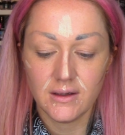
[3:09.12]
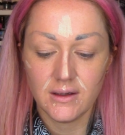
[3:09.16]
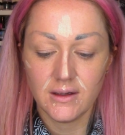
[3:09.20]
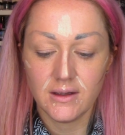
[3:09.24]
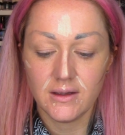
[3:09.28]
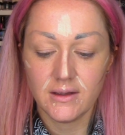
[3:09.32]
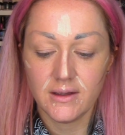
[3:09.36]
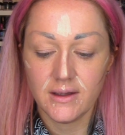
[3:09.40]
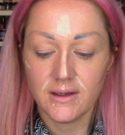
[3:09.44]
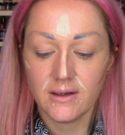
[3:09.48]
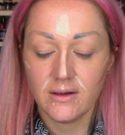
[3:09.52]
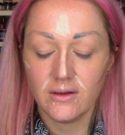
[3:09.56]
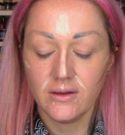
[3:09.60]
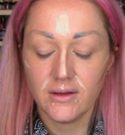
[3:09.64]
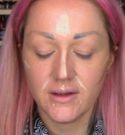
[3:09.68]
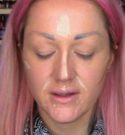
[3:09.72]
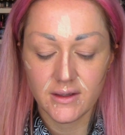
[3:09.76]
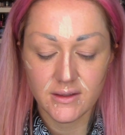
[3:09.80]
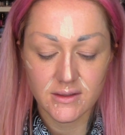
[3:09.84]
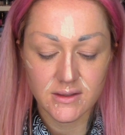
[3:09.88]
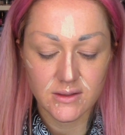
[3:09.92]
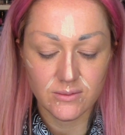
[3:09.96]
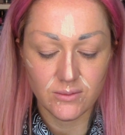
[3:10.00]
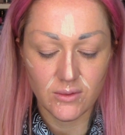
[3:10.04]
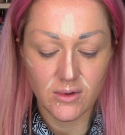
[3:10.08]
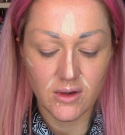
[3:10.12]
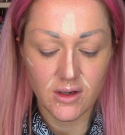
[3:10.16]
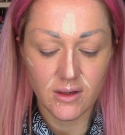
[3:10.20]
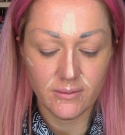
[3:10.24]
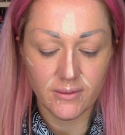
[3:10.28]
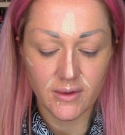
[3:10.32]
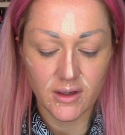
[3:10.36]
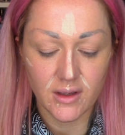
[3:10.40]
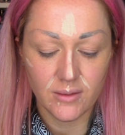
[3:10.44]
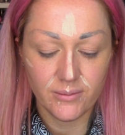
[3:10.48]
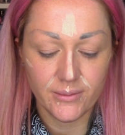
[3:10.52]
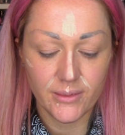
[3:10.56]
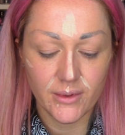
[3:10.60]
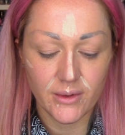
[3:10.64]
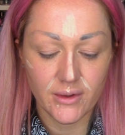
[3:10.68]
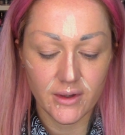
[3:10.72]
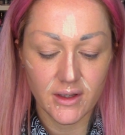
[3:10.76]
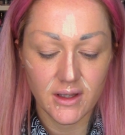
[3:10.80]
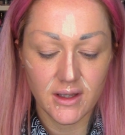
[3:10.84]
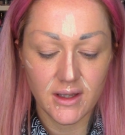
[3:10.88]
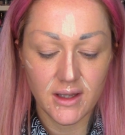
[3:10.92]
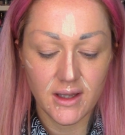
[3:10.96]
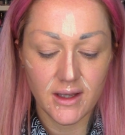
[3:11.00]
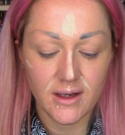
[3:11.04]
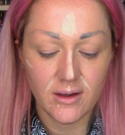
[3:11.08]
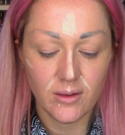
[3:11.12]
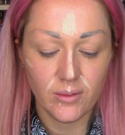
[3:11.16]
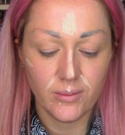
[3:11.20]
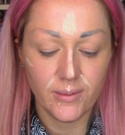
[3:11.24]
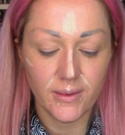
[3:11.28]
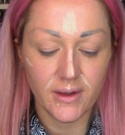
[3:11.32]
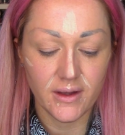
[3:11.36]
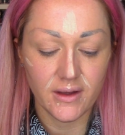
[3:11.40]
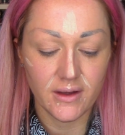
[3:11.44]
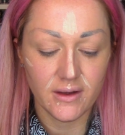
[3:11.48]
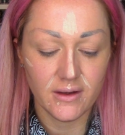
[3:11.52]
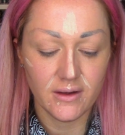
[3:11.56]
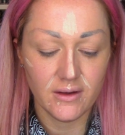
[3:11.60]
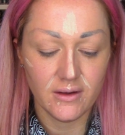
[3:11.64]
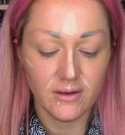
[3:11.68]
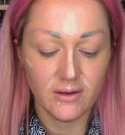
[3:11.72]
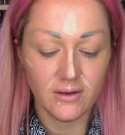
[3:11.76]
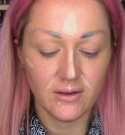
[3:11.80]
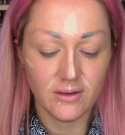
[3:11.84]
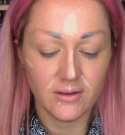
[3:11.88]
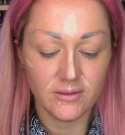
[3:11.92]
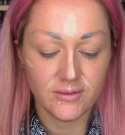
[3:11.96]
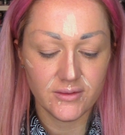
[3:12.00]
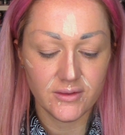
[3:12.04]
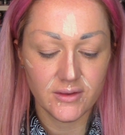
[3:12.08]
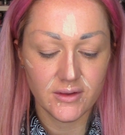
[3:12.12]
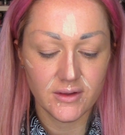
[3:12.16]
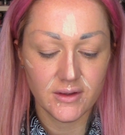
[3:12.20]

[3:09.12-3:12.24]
And then on this one I'm going to put a little bit of